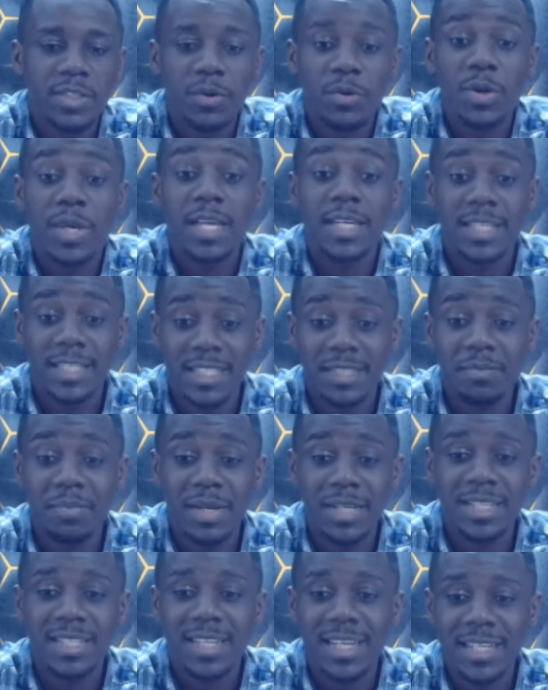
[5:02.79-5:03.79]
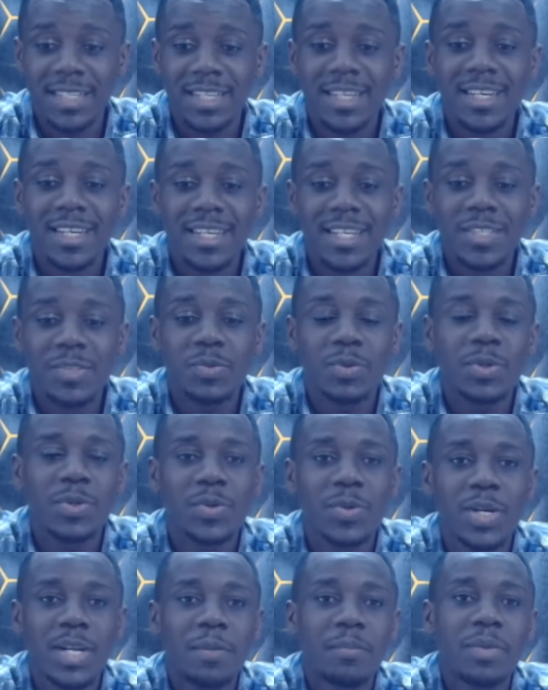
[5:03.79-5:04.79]
We anticipate that it's really
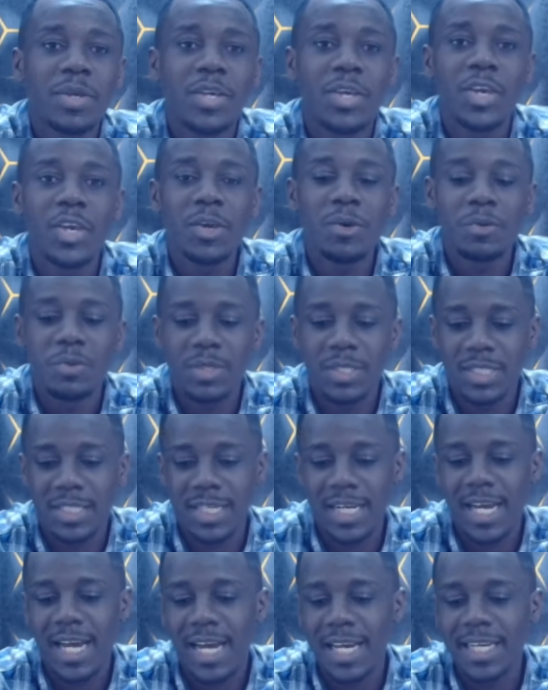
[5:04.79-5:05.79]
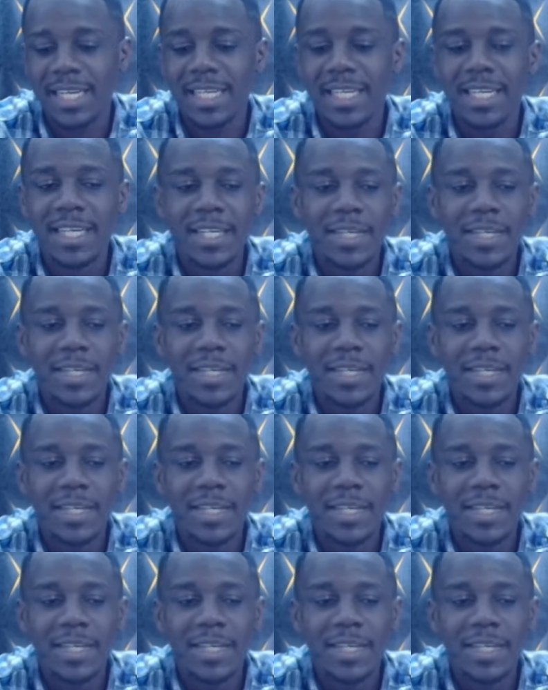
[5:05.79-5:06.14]
going to be huge and